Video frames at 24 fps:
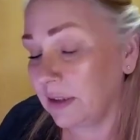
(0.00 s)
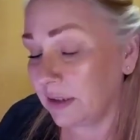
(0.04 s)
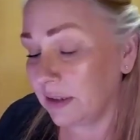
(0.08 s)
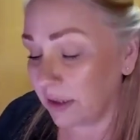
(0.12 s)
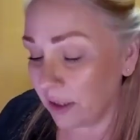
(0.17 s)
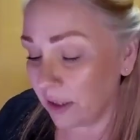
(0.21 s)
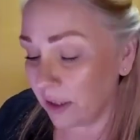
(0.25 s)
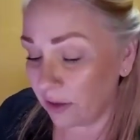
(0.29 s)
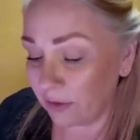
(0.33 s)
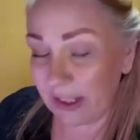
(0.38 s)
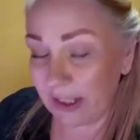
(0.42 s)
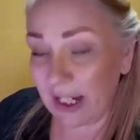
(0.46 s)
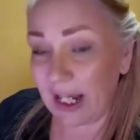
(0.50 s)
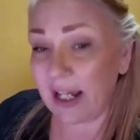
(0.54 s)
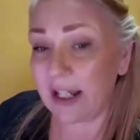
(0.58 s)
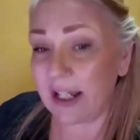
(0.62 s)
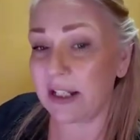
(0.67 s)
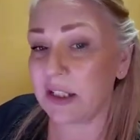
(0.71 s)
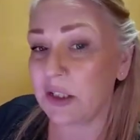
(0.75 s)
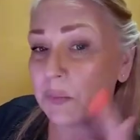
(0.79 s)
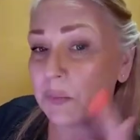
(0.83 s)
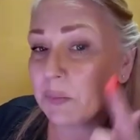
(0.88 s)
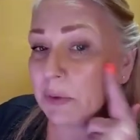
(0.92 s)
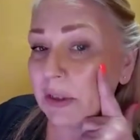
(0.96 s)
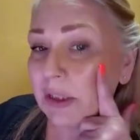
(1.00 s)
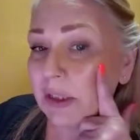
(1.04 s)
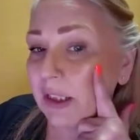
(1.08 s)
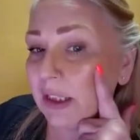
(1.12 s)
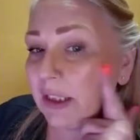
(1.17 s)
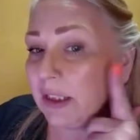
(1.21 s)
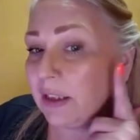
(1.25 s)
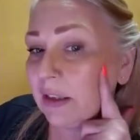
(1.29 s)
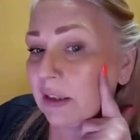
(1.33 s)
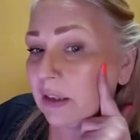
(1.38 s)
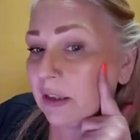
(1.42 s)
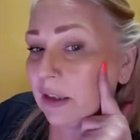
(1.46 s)
So yeah, it's
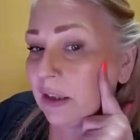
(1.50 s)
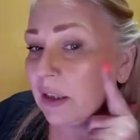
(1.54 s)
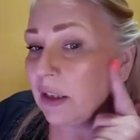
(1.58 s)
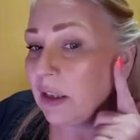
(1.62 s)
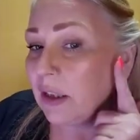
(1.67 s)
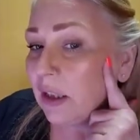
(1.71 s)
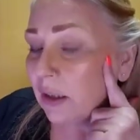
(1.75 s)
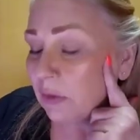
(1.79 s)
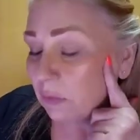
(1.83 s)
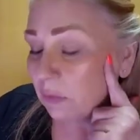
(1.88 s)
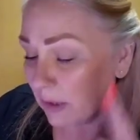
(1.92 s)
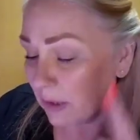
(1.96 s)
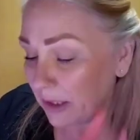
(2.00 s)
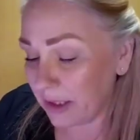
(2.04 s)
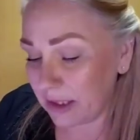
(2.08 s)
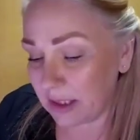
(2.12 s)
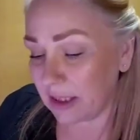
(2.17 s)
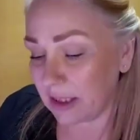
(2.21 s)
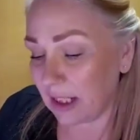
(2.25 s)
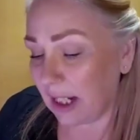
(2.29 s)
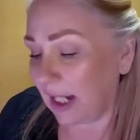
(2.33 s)
pretty. Once